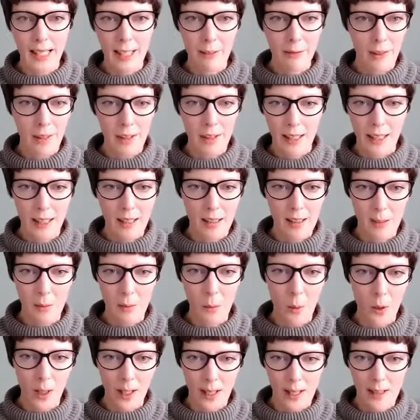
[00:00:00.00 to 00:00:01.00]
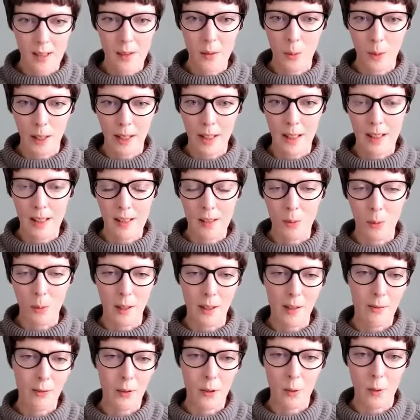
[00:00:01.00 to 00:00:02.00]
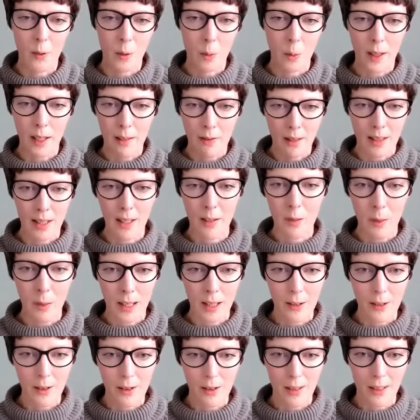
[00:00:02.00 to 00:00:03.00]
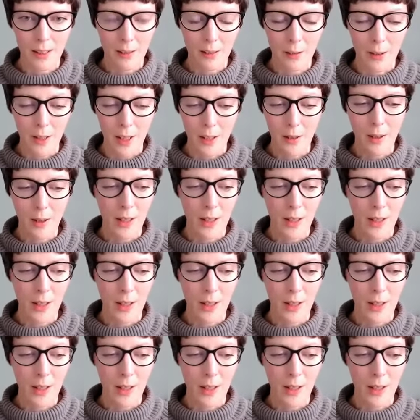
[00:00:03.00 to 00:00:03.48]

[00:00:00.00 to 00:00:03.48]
everything in some way is the way is the way forward, whatever that way looks like for you.